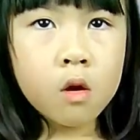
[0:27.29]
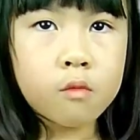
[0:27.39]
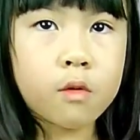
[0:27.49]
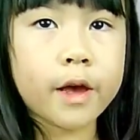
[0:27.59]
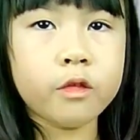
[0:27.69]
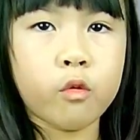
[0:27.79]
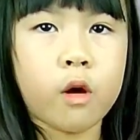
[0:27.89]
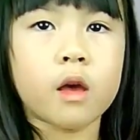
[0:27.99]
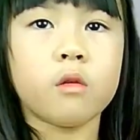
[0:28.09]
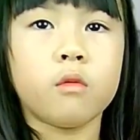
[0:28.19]
Why do
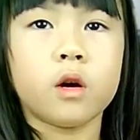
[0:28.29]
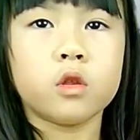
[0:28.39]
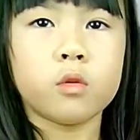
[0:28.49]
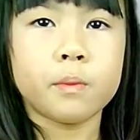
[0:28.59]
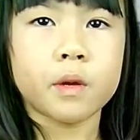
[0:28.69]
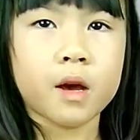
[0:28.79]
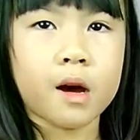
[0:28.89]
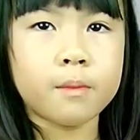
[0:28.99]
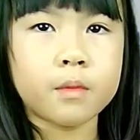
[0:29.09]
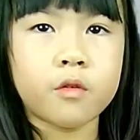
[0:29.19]
I want to
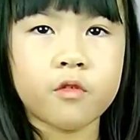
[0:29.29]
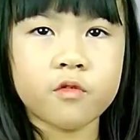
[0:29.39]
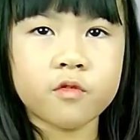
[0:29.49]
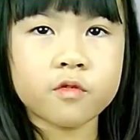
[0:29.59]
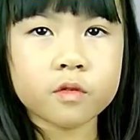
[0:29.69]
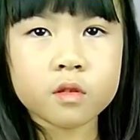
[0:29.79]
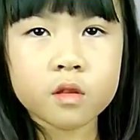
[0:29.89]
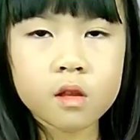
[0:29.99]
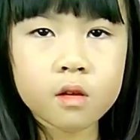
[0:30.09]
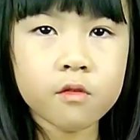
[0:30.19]
become a
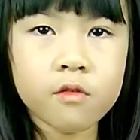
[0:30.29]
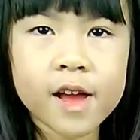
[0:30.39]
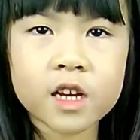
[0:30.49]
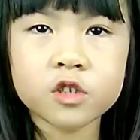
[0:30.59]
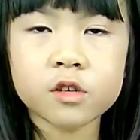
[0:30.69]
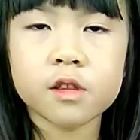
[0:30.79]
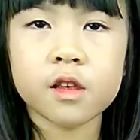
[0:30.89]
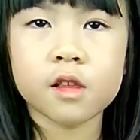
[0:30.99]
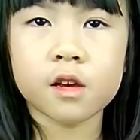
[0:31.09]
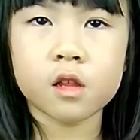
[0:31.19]
fashion
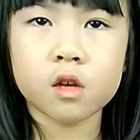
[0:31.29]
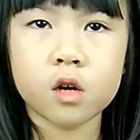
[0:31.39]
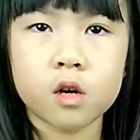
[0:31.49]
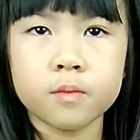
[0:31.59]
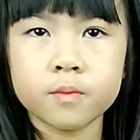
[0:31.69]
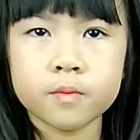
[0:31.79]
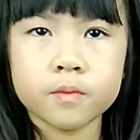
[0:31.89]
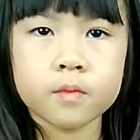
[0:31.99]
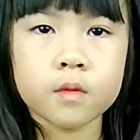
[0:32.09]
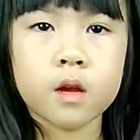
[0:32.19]
designer?
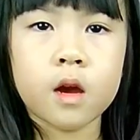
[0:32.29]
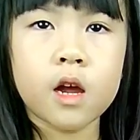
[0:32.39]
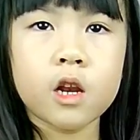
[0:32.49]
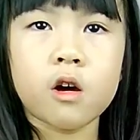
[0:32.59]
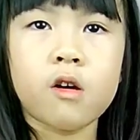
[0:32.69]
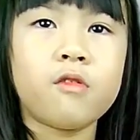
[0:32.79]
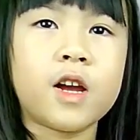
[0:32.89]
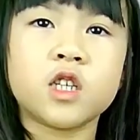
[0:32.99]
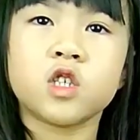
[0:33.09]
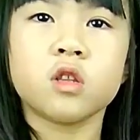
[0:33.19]
I love
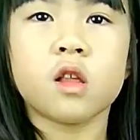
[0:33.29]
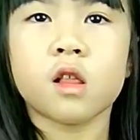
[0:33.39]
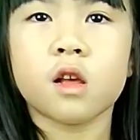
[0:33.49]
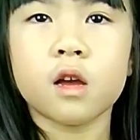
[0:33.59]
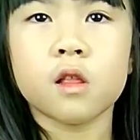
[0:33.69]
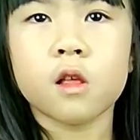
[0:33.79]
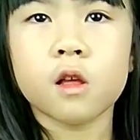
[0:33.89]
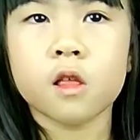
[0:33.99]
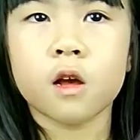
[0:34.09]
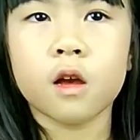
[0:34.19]
fashion design
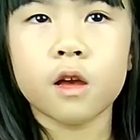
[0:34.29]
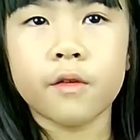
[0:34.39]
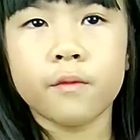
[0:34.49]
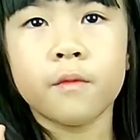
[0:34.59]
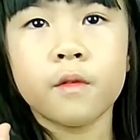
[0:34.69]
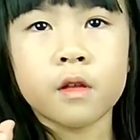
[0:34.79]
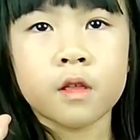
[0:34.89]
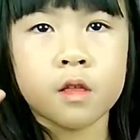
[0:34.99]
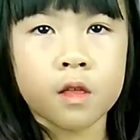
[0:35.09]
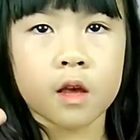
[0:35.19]
since I am
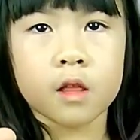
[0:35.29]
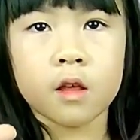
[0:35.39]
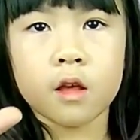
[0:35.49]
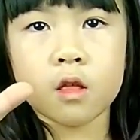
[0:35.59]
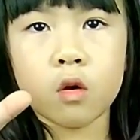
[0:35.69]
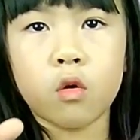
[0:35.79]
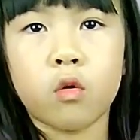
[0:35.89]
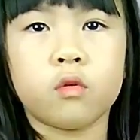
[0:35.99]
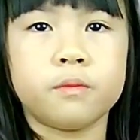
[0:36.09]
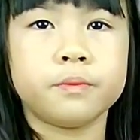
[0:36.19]
6 years
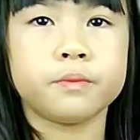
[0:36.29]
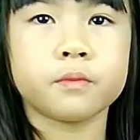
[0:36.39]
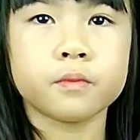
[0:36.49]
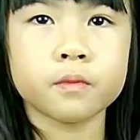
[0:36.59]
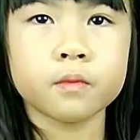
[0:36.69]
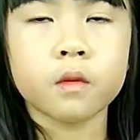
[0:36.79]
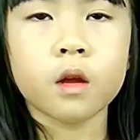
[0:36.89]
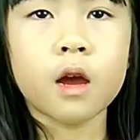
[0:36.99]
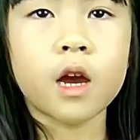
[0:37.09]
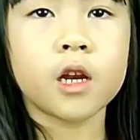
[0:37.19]
old.
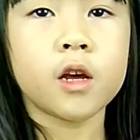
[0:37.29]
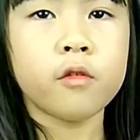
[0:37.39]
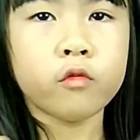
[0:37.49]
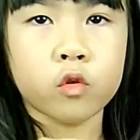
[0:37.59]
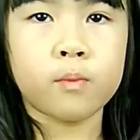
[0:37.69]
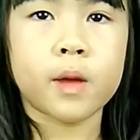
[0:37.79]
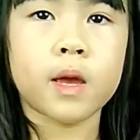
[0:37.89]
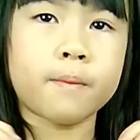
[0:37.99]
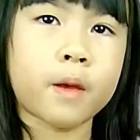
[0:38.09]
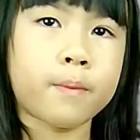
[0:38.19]
I love to make
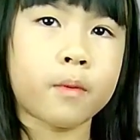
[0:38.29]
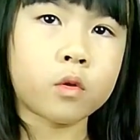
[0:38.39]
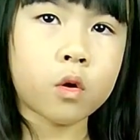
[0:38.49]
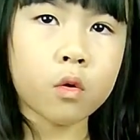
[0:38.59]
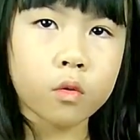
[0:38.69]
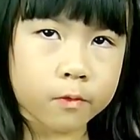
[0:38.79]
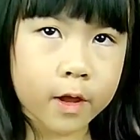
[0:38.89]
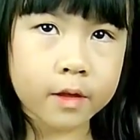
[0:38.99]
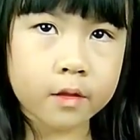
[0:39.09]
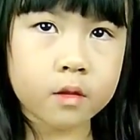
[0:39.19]
people look
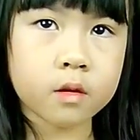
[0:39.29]
great.